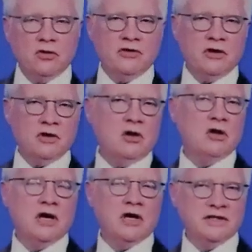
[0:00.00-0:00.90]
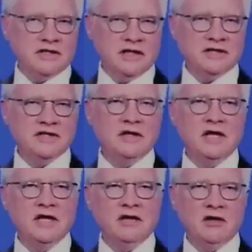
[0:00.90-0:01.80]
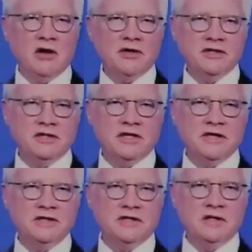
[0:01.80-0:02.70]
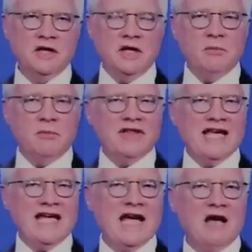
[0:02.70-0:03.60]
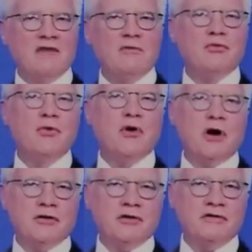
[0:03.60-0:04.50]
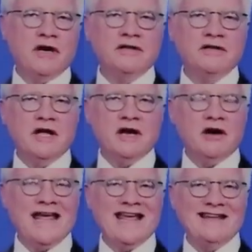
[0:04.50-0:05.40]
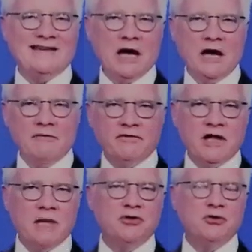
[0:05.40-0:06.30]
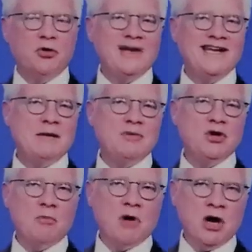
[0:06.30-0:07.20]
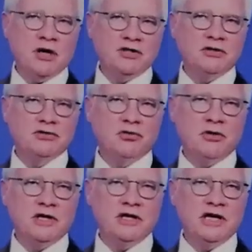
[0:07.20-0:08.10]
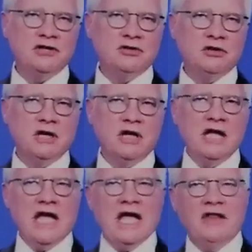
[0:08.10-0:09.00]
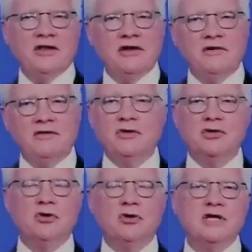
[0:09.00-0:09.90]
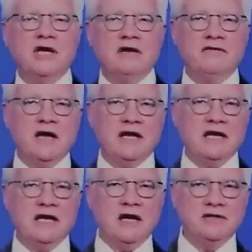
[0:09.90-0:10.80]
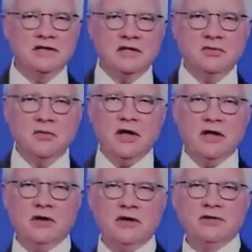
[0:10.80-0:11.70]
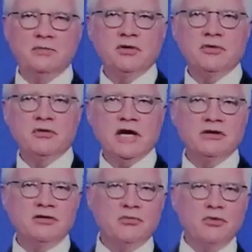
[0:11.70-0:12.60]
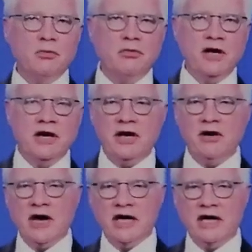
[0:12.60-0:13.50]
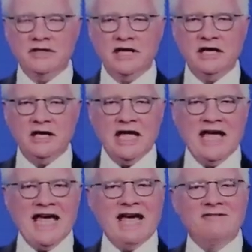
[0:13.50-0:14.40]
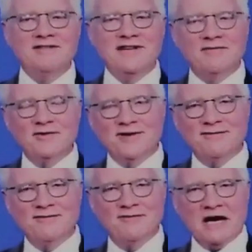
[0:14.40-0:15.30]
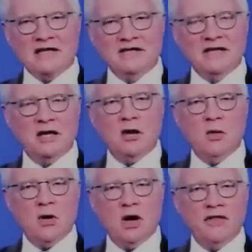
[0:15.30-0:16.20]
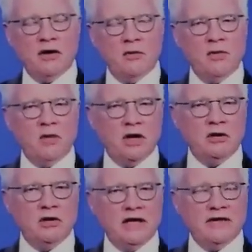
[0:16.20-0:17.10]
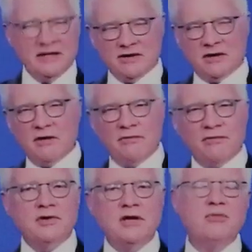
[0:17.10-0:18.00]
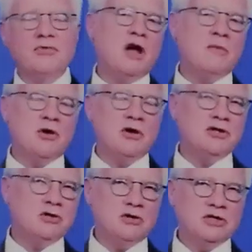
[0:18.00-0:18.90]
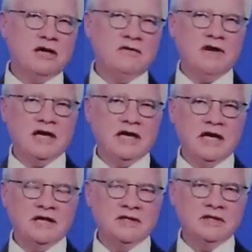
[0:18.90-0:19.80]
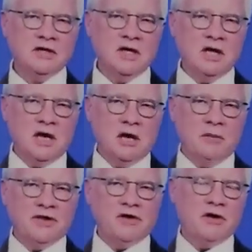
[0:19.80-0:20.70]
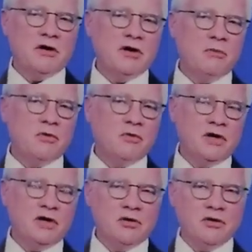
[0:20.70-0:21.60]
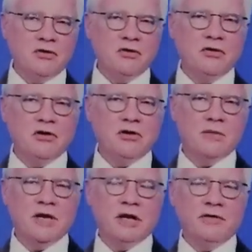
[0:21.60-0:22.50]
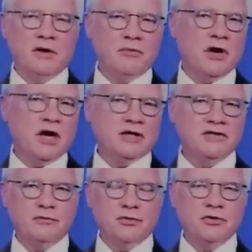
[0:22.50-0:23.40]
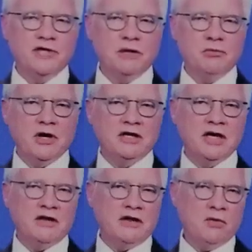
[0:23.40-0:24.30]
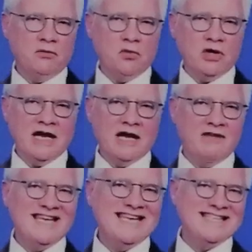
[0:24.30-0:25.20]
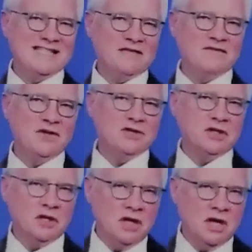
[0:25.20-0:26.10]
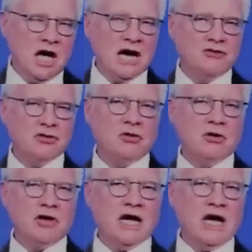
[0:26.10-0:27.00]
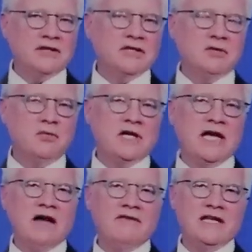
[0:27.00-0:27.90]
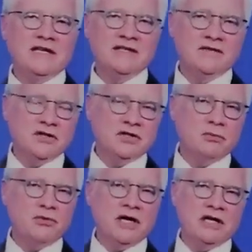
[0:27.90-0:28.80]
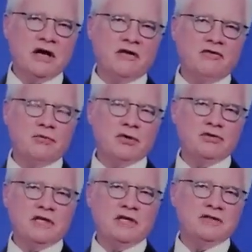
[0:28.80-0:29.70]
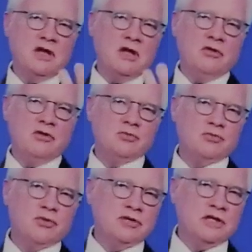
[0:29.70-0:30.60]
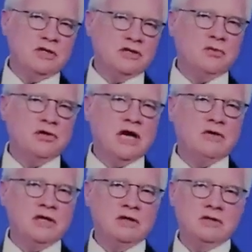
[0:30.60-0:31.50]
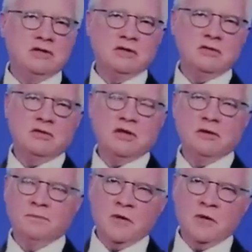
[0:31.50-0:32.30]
the colonocytes in the large intestine. But they have broader effects that are anti-inflammatory and immunomodulatory in nature. And the different short-chain fatty acids, whether it's butyrate or propionate or acetate, have different effects that go on that we want to look at. These are the three primary short-chain fatty acids, but there are a number. We heard earlier about the products of protein breakdown, that when we have insufficient hydrochloric acid, we have insufficient breakdown of proteins. Those proteins go down into the